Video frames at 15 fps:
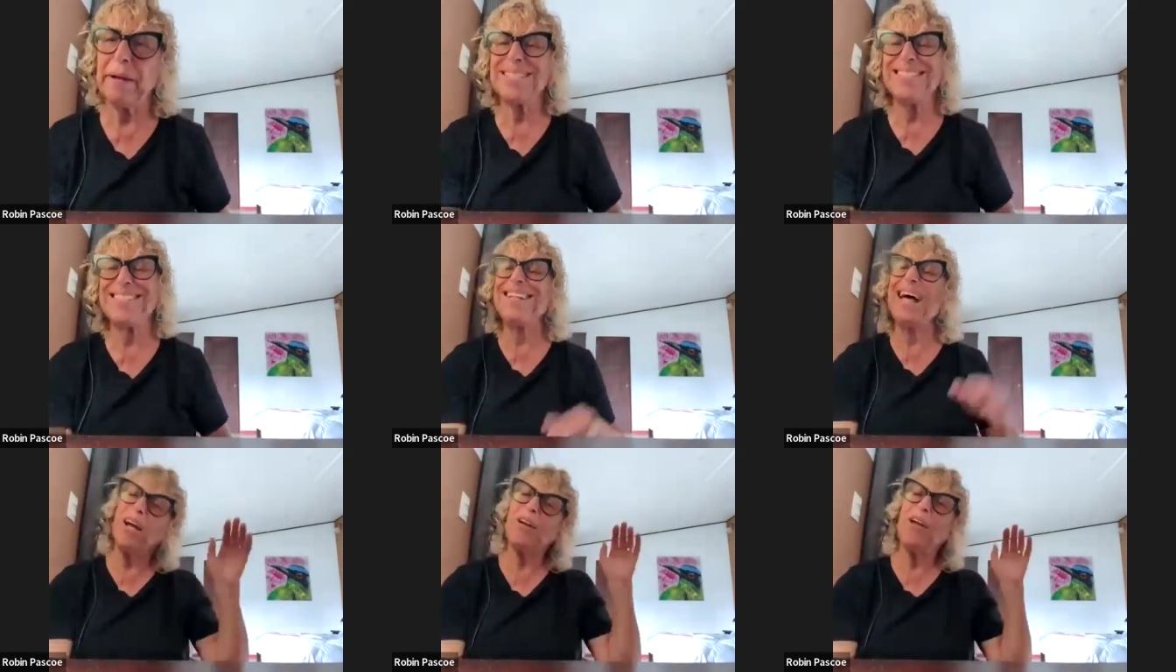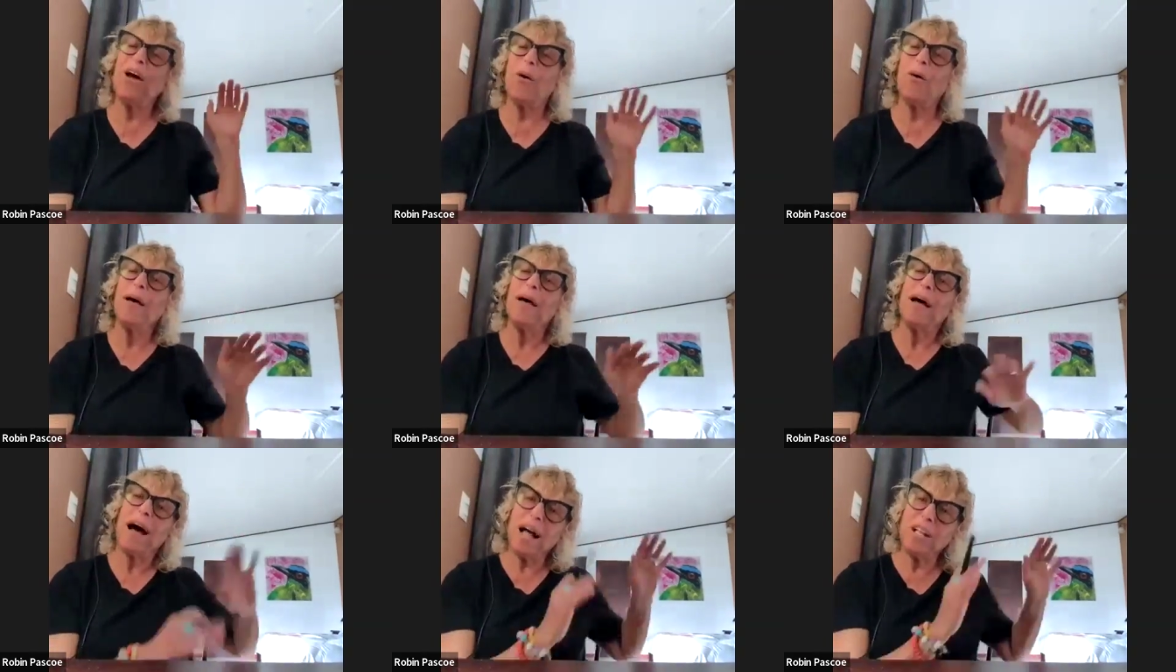And it's, no, no, no,
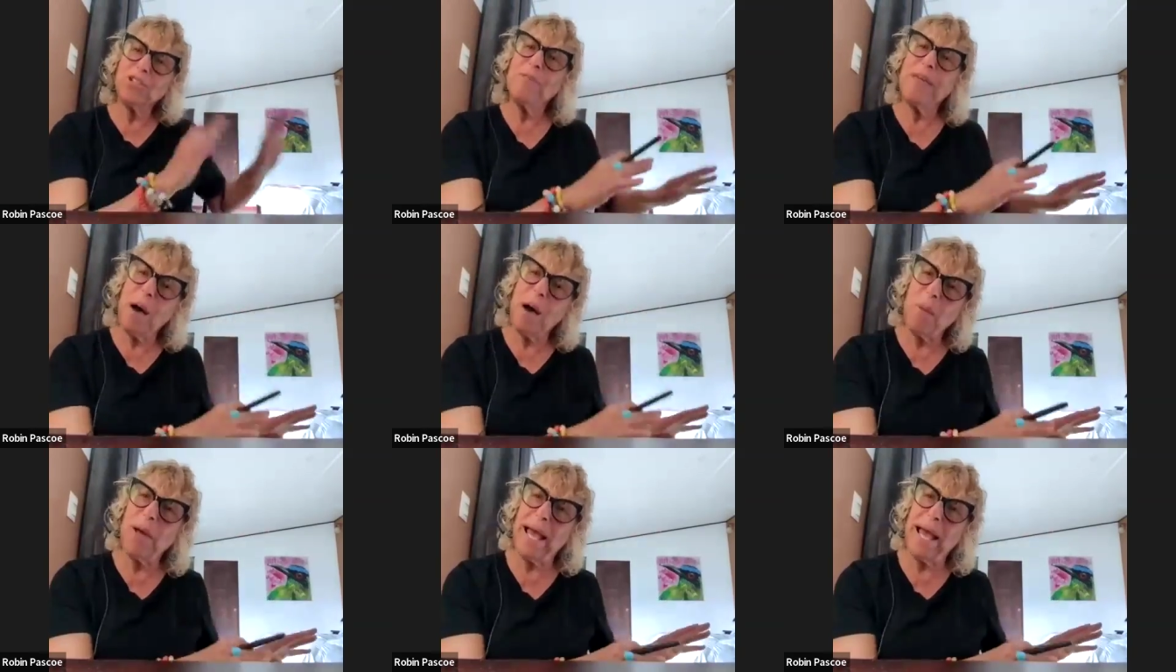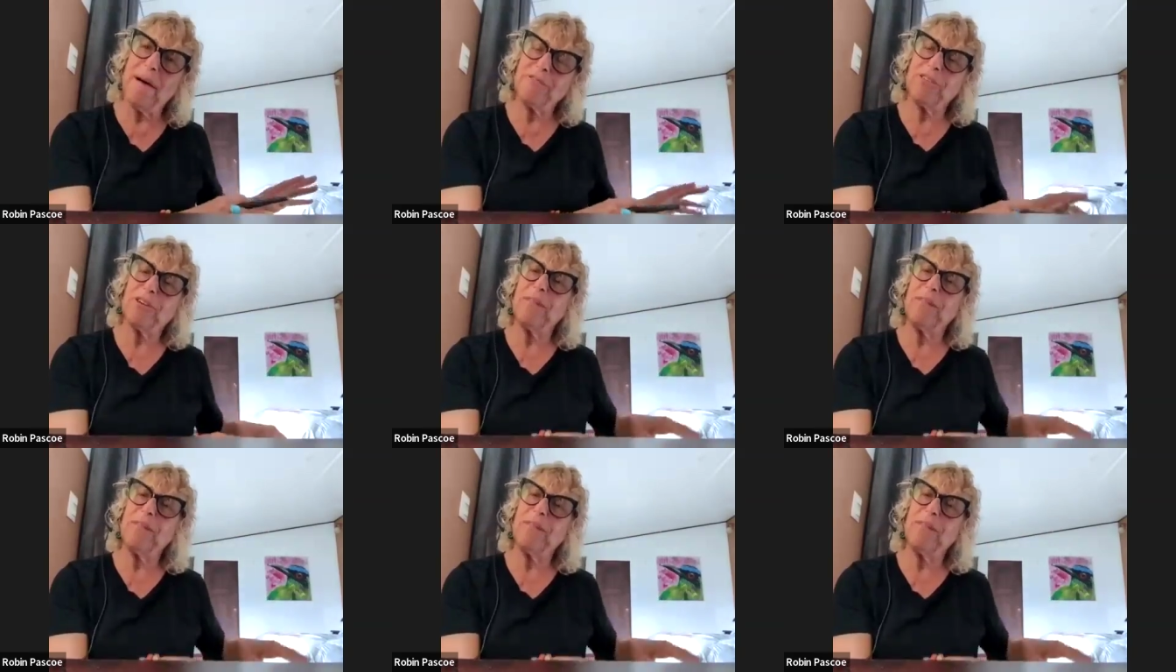I'll do that one after.